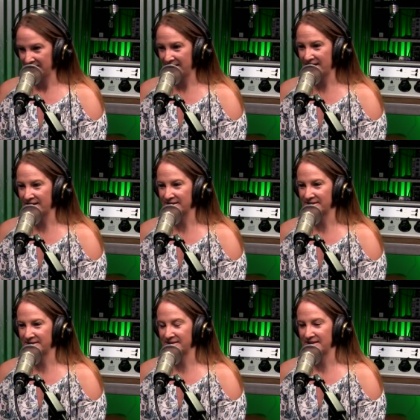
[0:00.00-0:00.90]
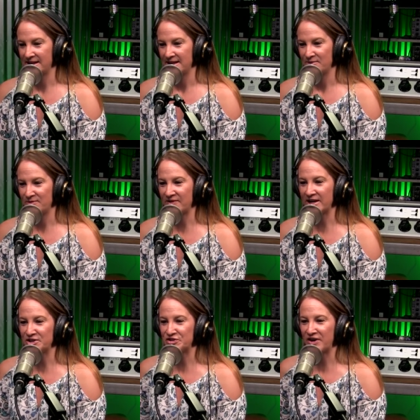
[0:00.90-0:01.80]
Yes. We've got
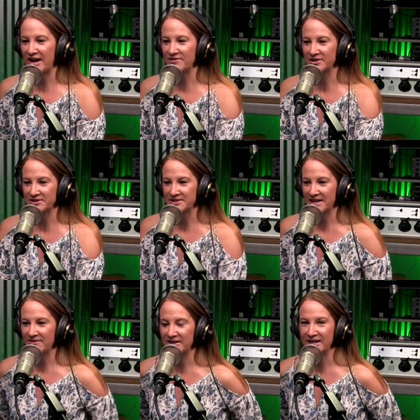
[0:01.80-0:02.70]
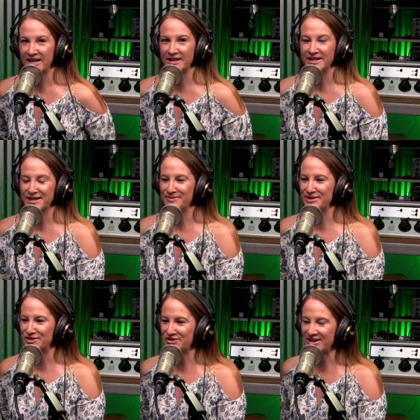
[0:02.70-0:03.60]
a traveler, David in Anaheim.
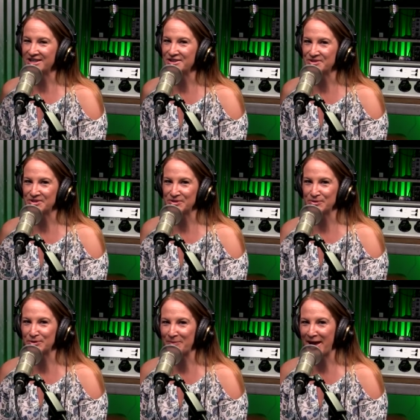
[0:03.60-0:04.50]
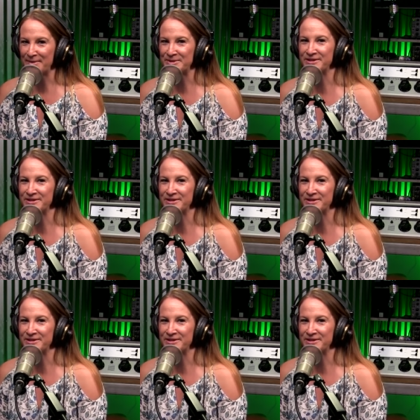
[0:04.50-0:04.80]
He's trying to use his Google Maps